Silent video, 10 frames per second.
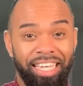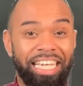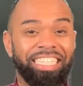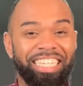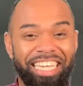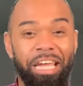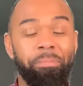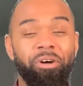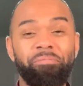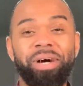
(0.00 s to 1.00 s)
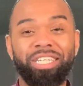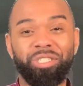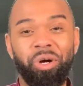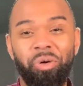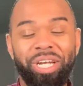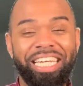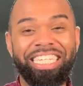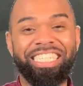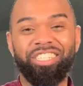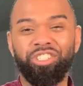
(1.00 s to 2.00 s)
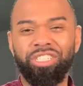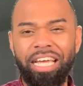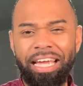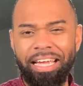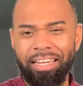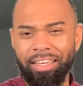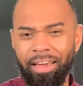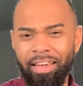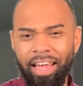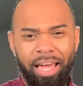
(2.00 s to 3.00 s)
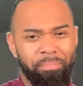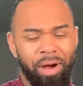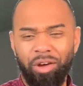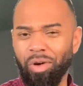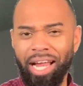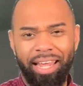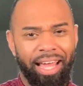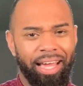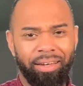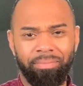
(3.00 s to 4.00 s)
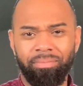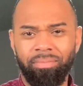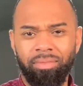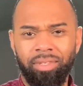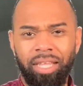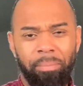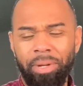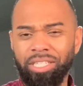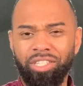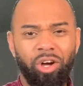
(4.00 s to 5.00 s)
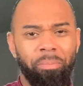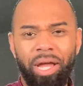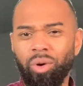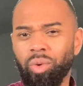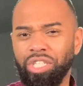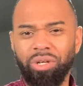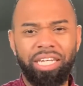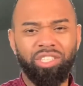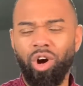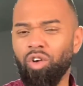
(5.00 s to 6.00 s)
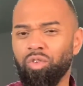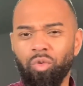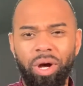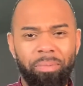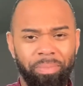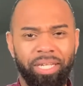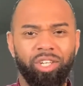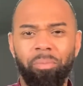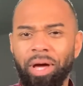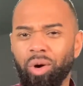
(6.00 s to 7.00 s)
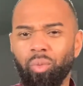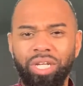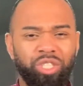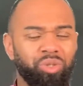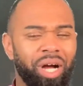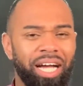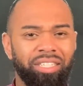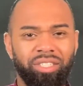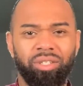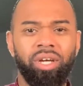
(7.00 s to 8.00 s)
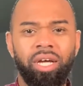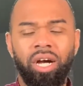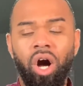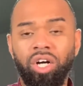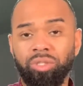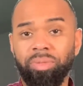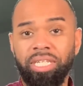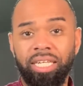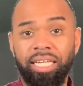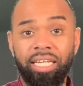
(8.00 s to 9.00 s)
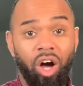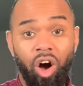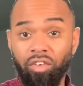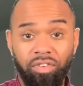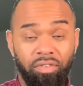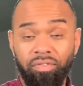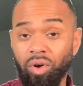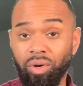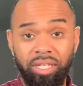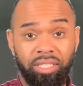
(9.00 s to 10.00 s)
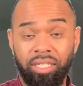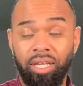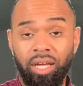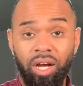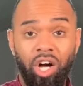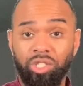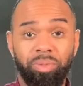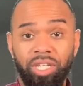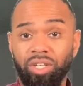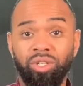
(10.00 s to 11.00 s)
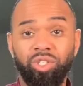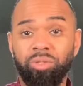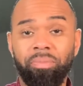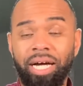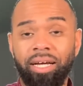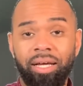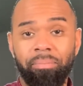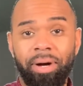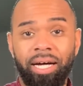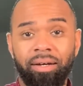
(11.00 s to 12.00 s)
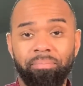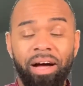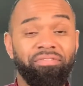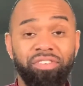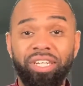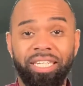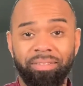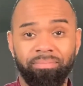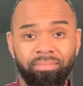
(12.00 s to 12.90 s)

He is the keeper of my soul, and He is a shade at my right hand. That means that no matter what tries to overwhelm me, no matter what tries to cause me to get off of focus and cause me to lose my, my, my footing,